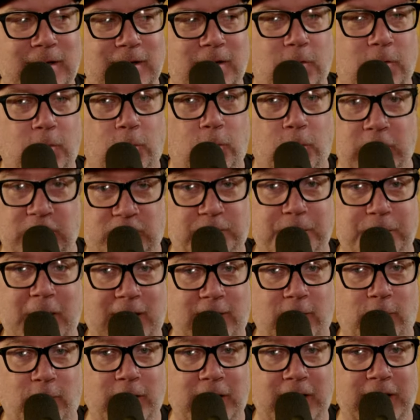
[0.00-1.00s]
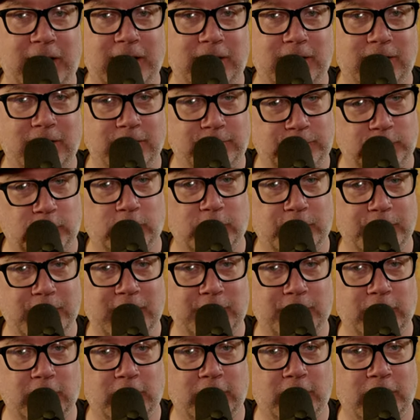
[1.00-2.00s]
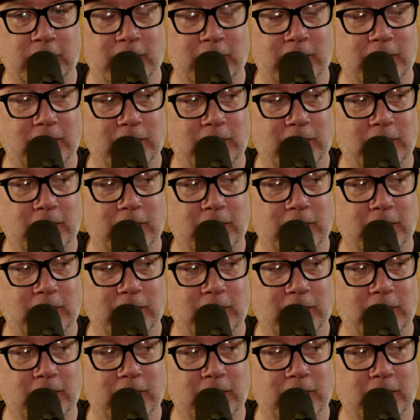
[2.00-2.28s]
which, by the way, if you'll remember,